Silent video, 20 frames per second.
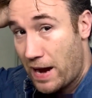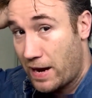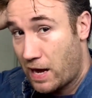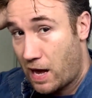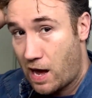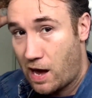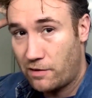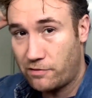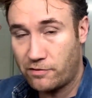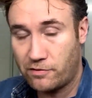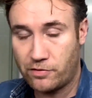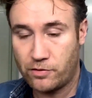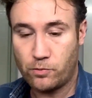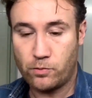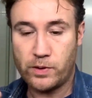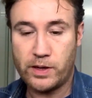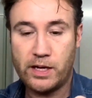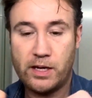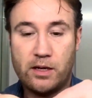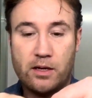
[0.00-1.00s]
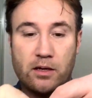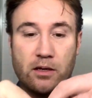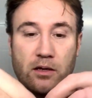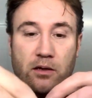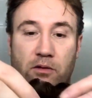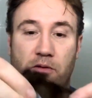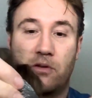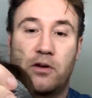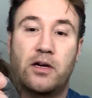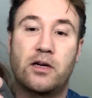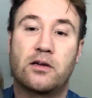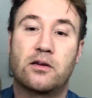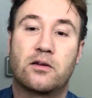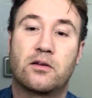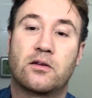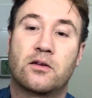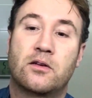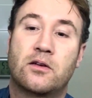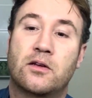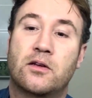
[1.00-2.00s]
half of the wig, right?
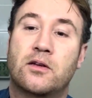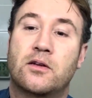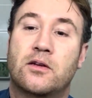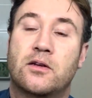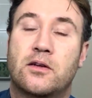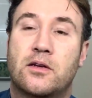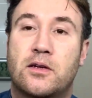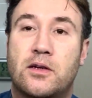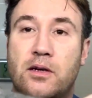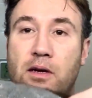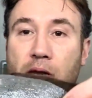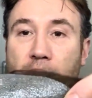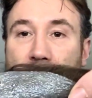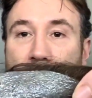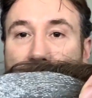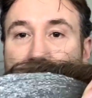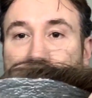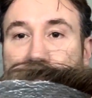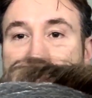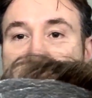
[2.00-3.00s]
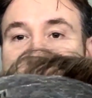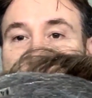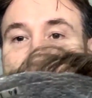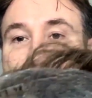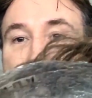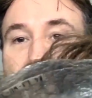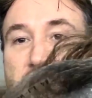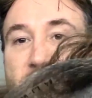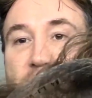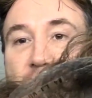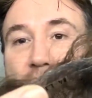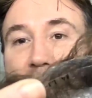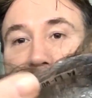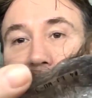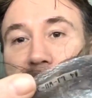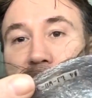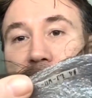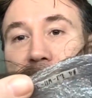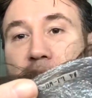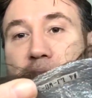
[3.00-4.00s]
And then I'm stuck with
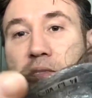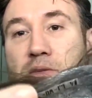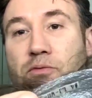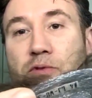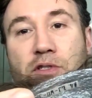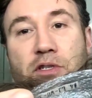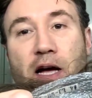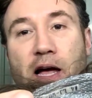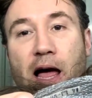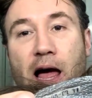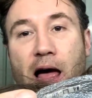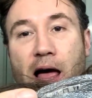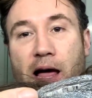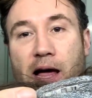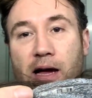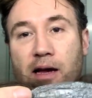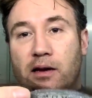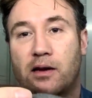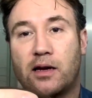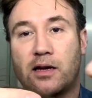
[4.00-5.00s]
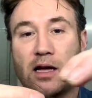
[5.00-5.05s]
this, which I hate.